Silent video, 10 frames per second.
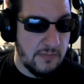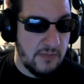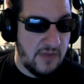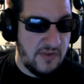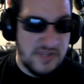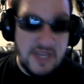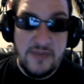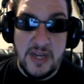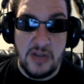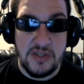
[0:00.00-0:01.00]
If you've seen
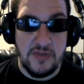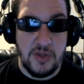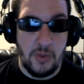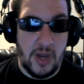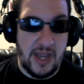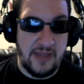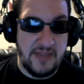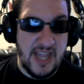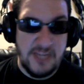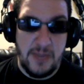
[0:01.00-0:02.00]
videos of the UI, the
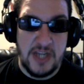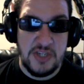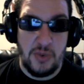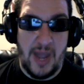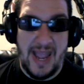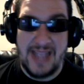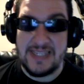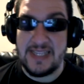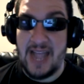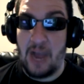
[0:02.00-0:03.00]
Xbox UI has
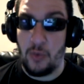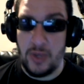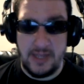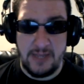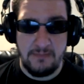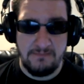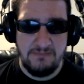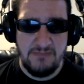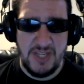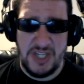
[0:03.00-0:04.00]
not really
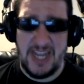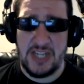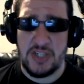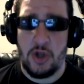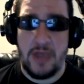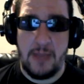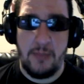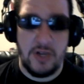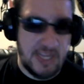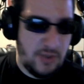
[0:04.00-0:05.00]
changed all that
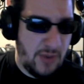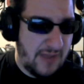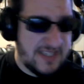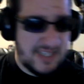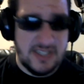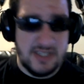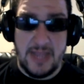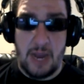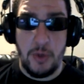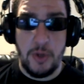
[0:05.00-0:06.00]
much. They do have this system
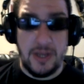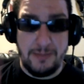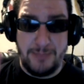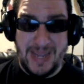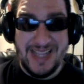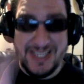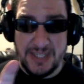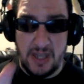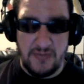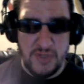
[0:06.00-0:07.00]
now where you can pin
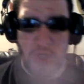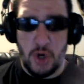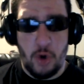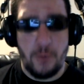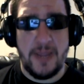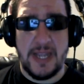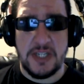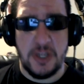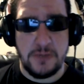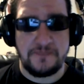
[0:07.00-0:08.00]
stuff to your
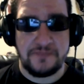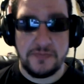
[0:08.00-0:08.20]
homepage. So